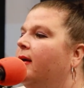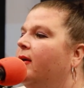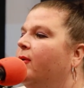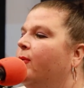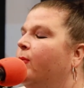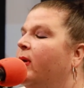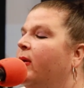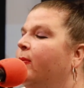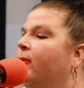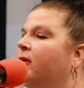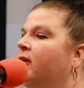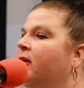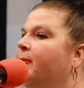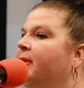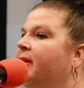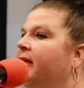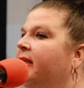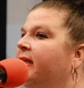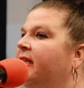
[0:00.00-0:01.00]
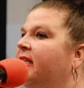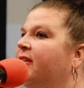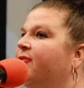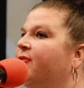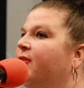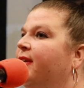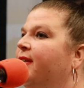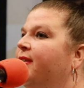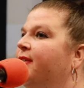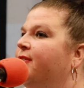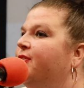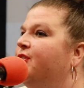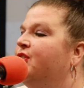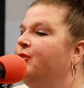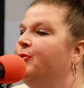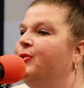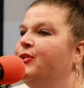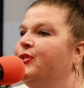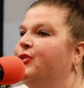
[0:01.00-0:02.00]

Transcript: we were completely different. She was